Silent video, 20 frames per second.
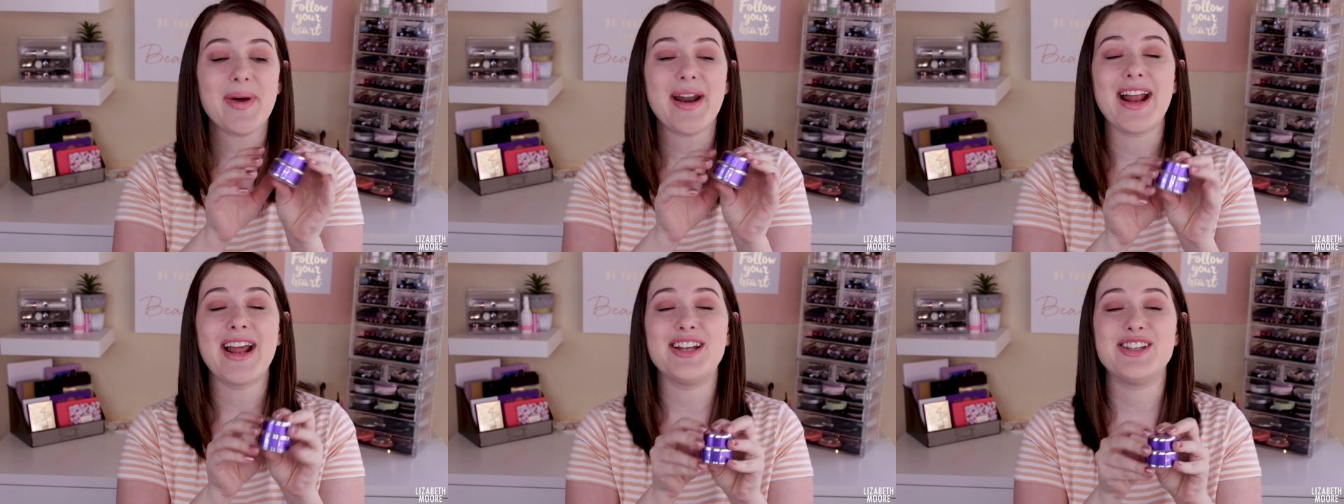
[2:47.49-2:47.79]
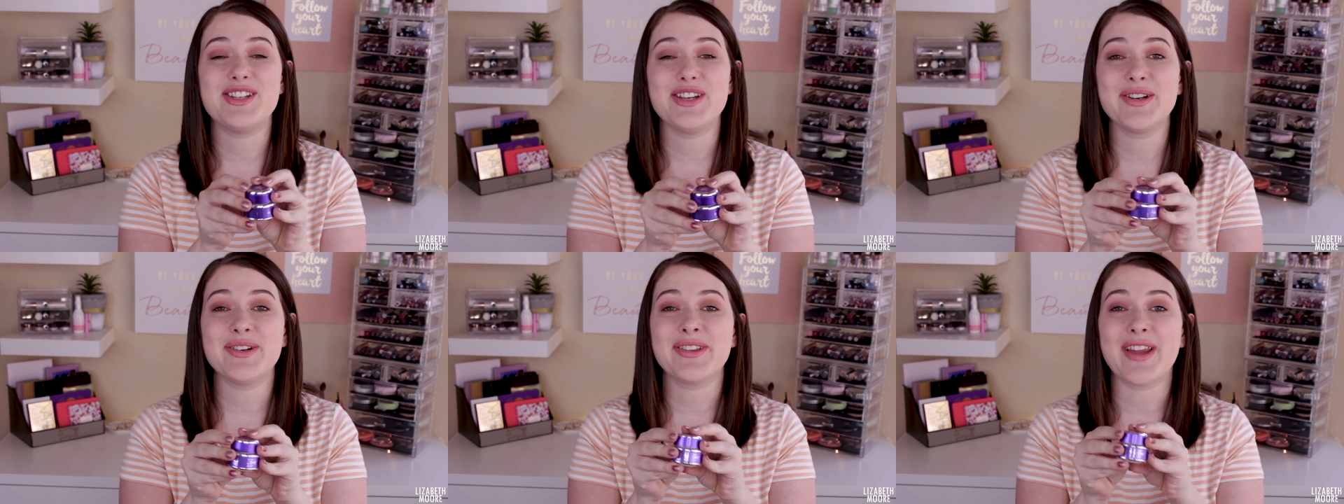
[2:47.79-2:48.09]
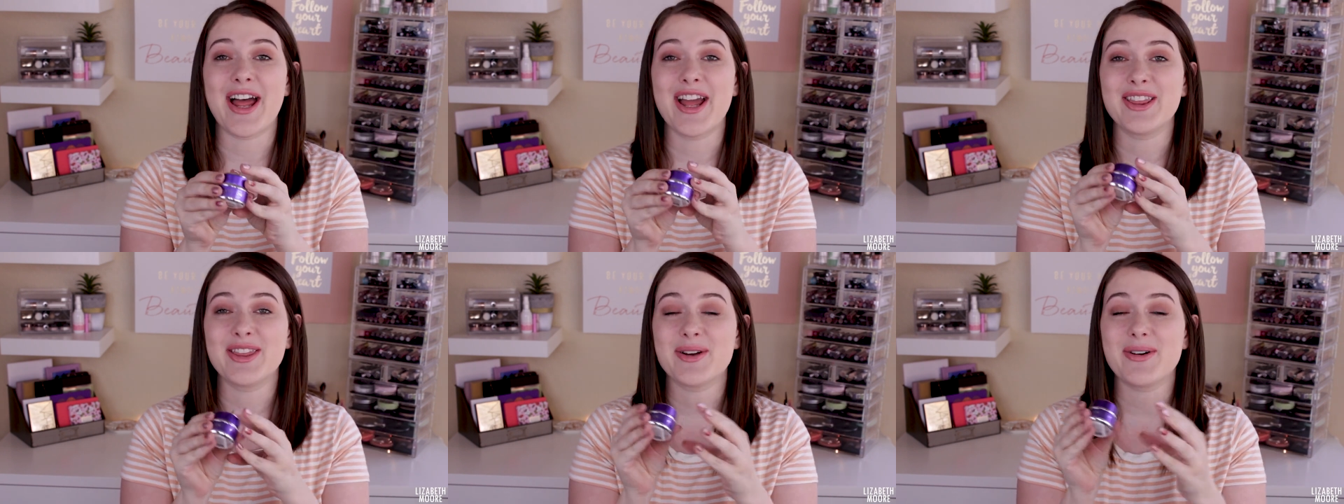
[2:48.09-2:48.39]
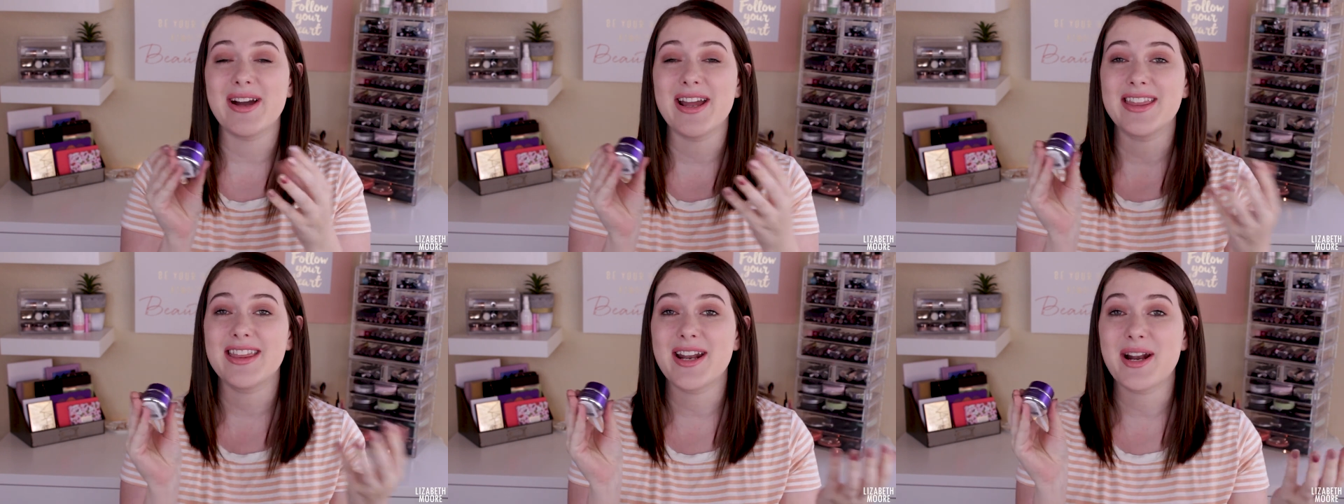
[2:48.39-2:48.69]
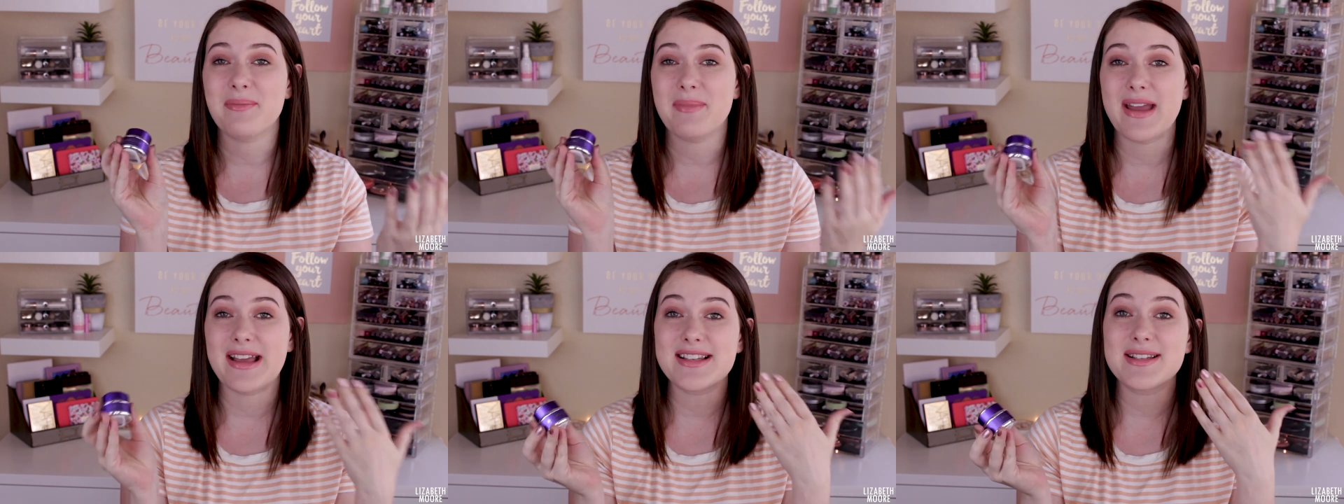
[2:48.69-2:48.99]
But I do like the way
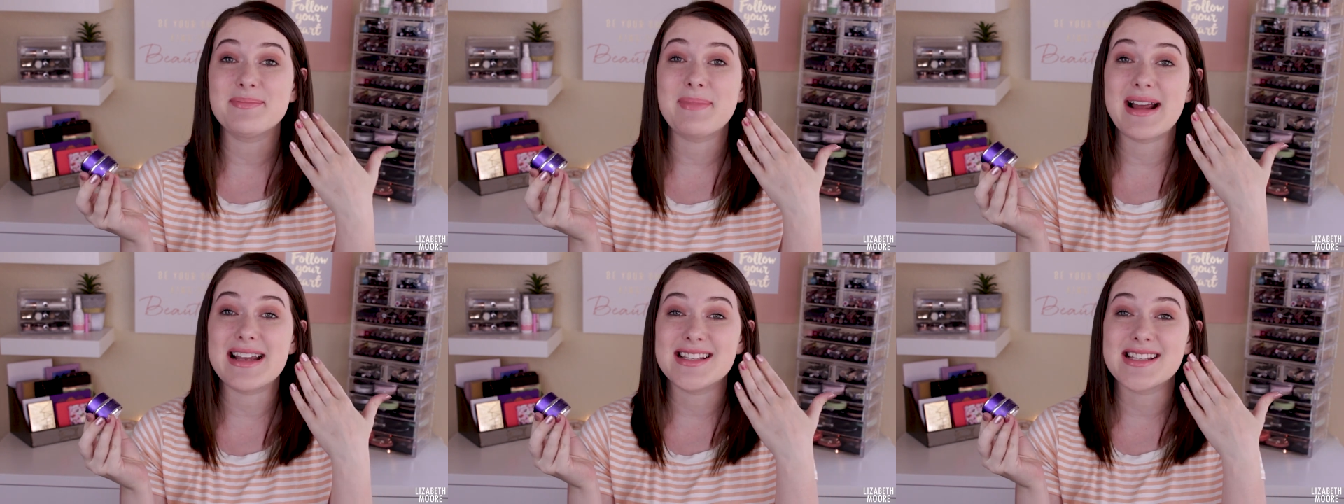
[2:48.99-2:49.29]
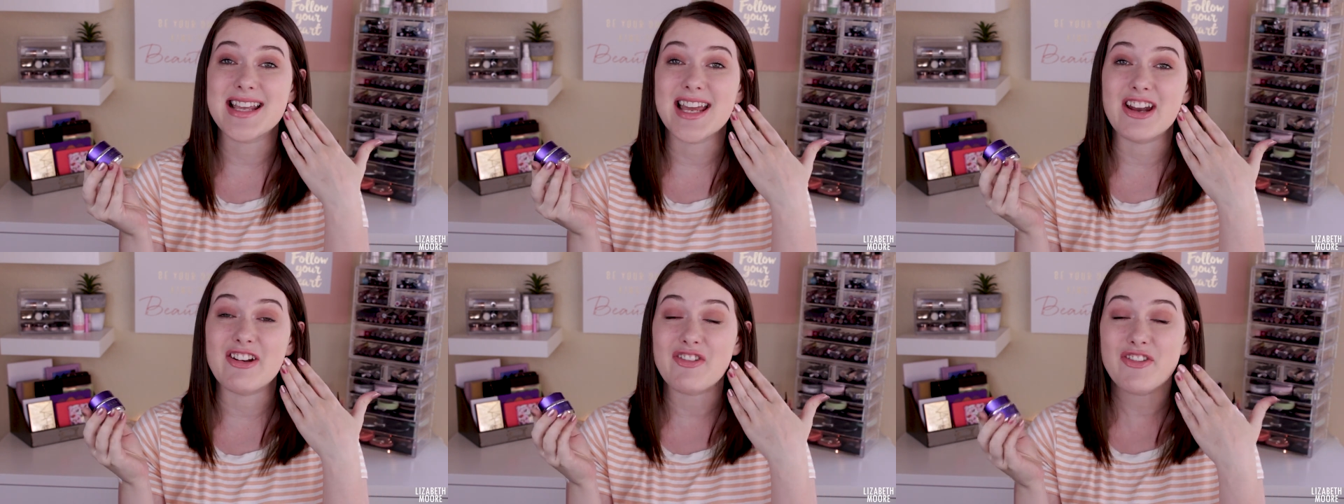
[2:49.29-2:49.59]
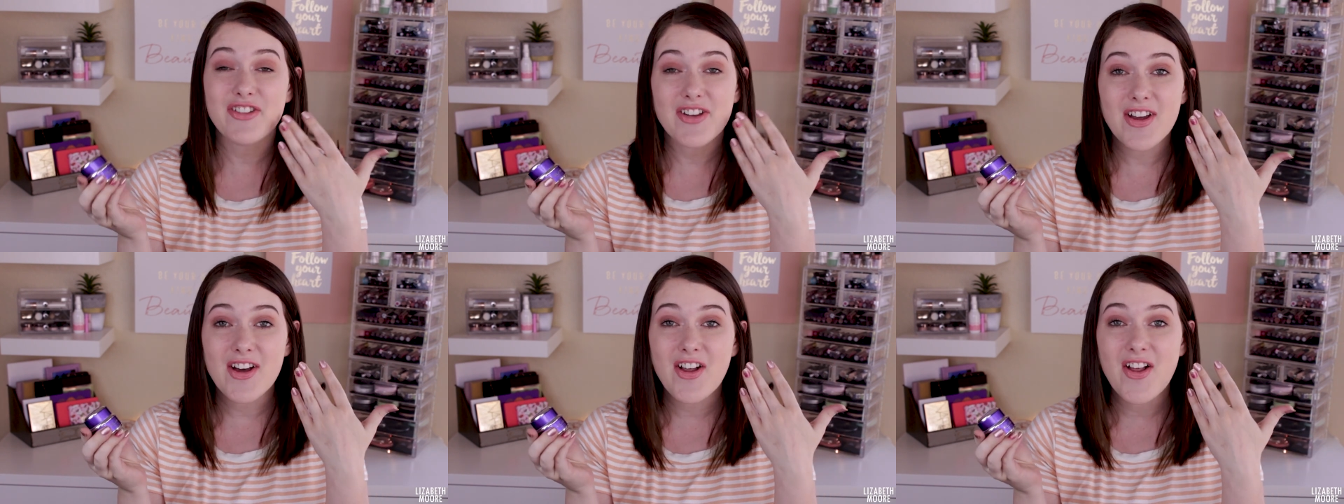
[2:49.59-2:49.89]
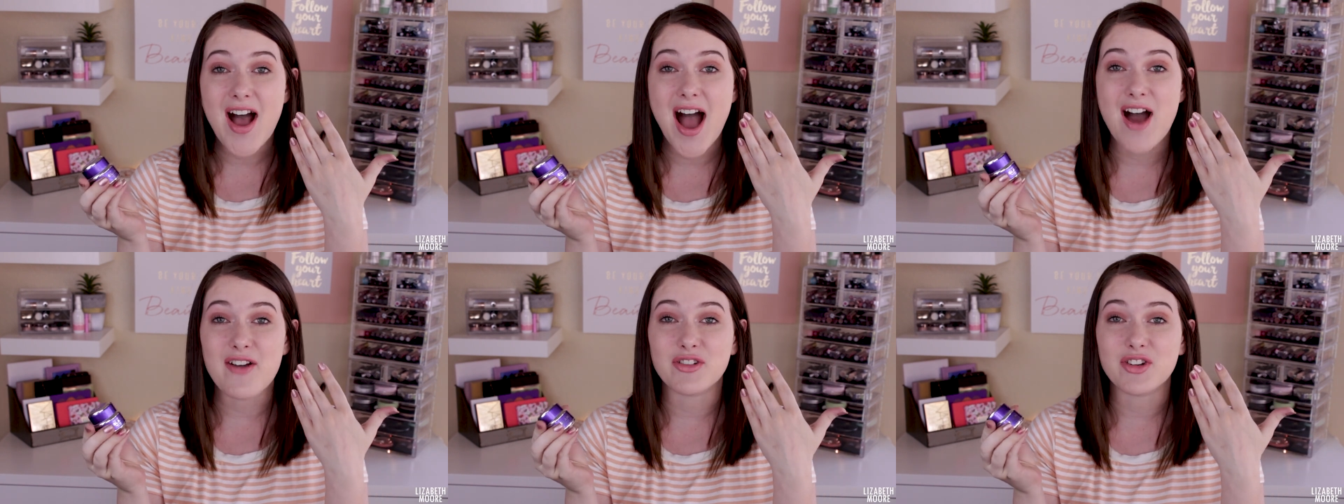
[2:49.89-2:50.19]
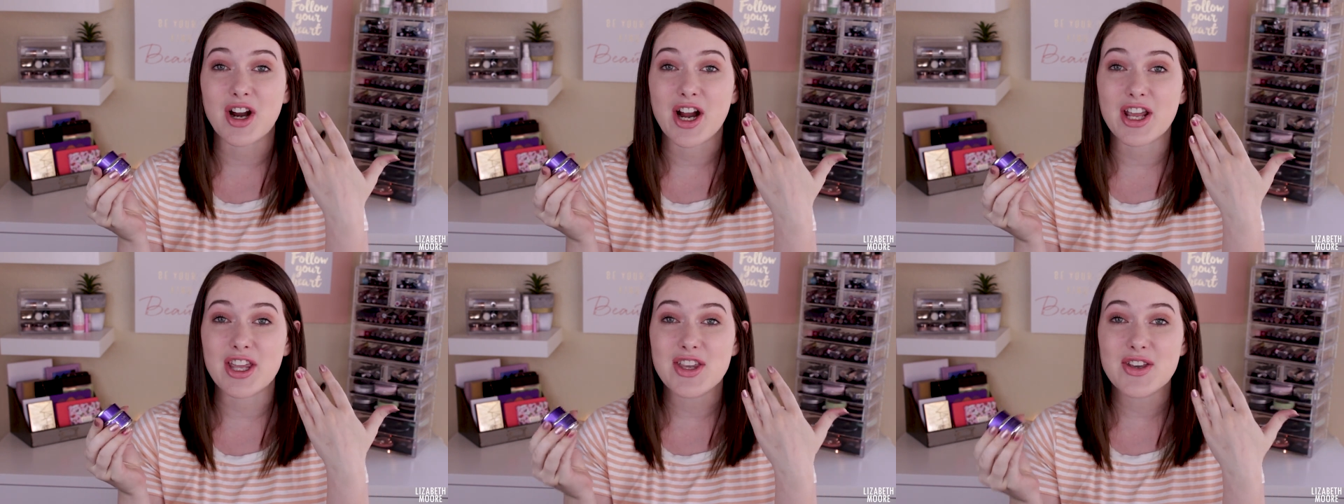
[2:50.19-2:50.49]
that it makes my skin feel
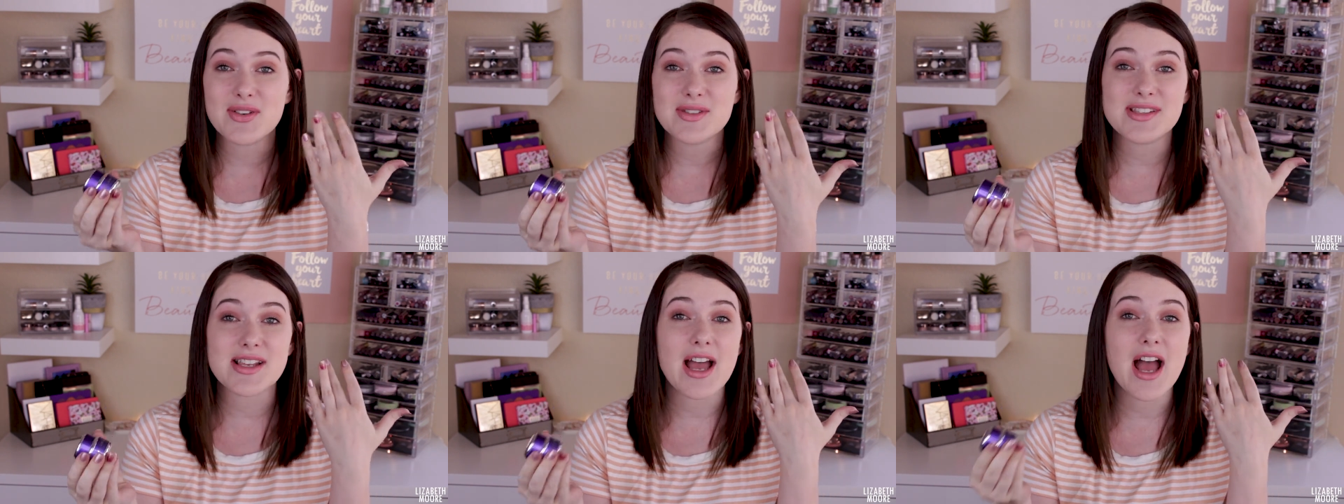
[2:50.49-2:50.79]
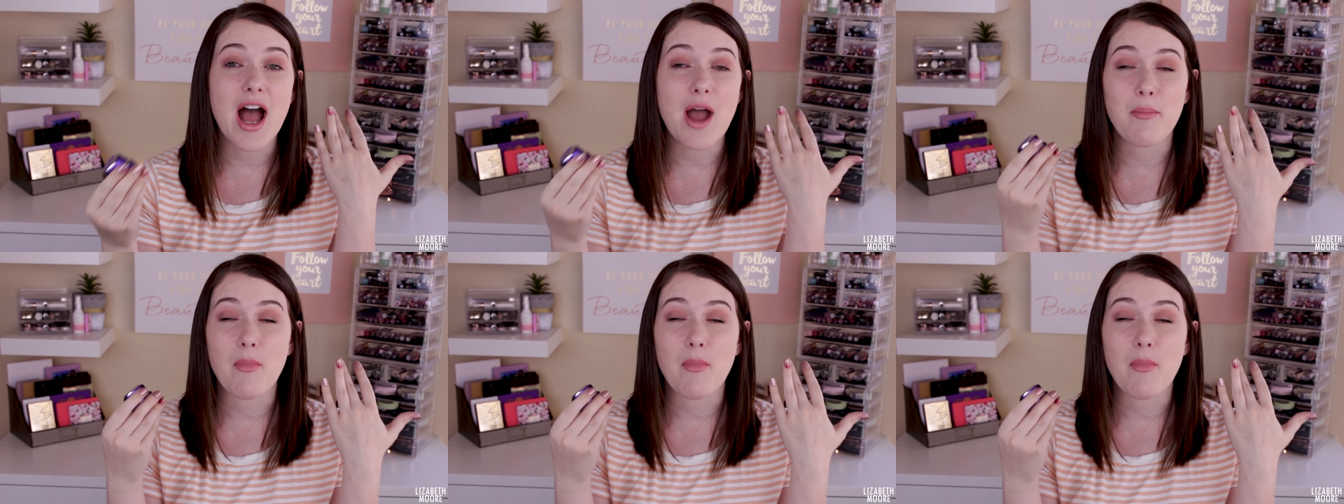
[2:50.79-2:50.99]
after I use it.